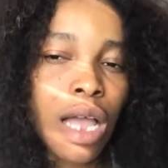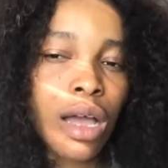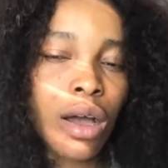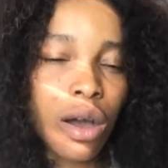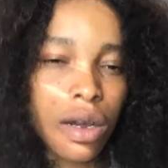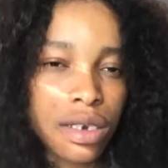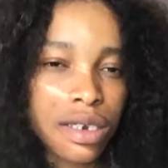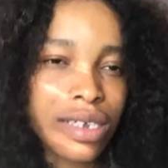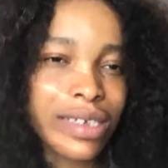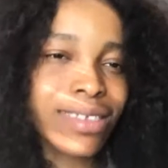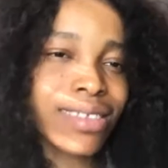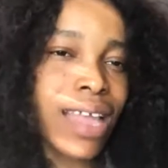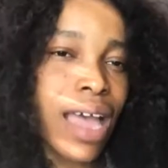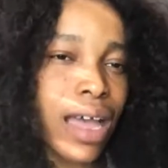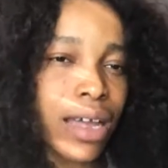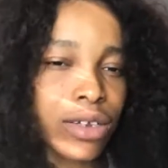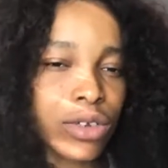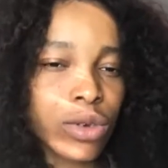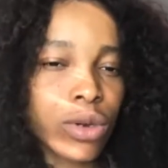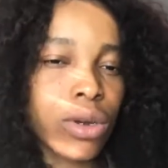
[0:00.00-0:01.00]

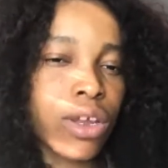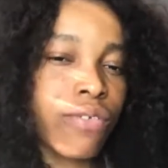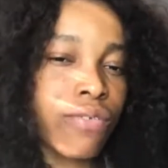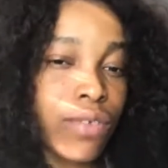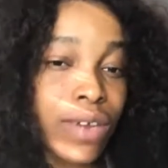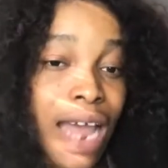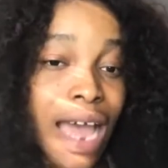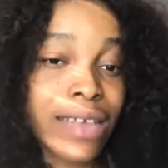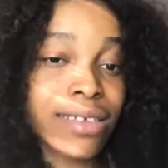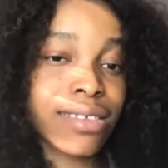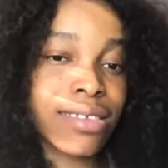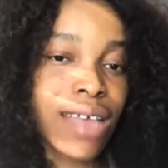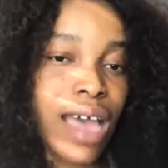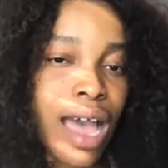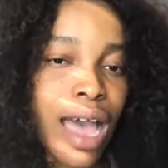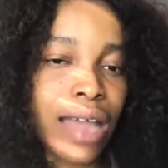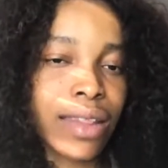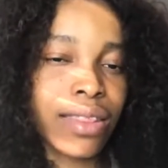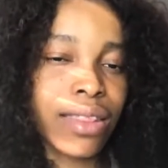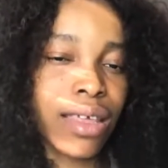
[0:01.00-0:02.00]
understand or even answer,
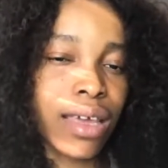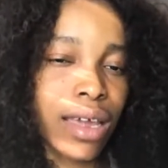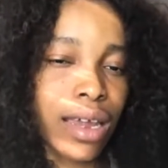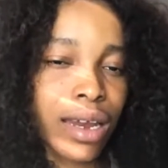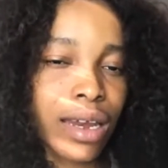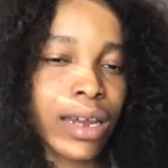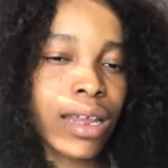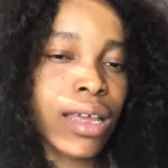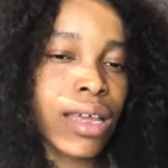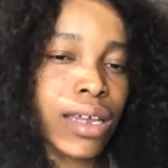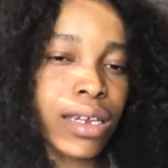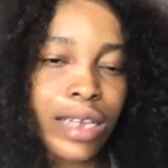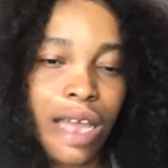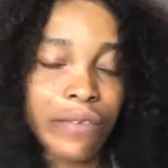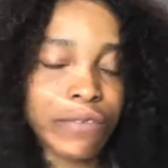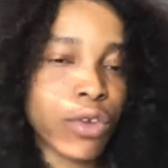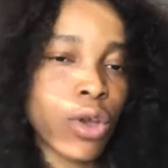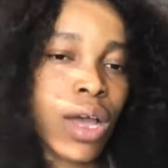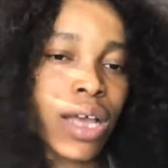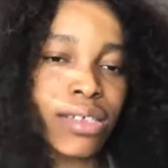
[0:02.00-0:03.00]
and then they have
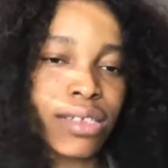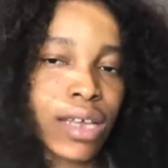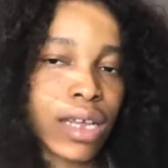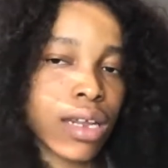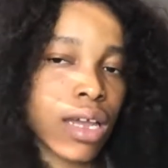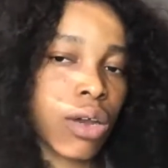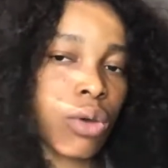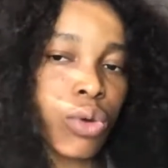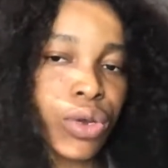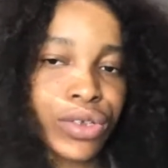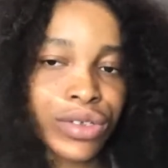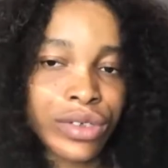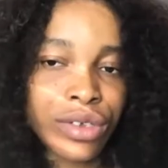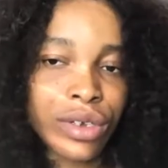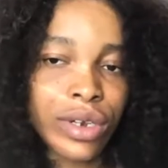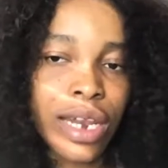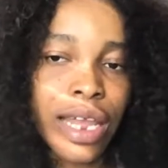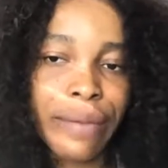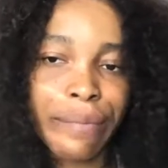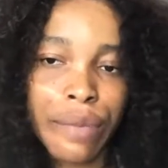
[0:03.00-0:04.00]
not answered that
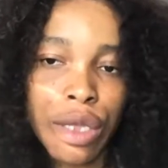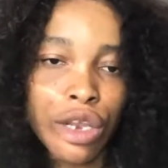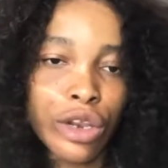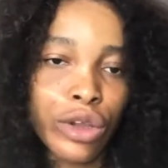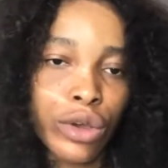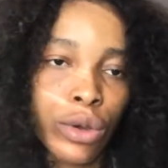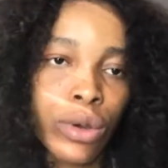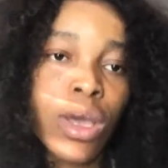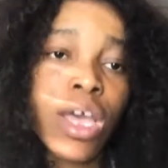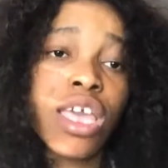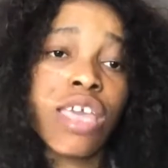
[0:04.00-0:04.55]
question? Let me know.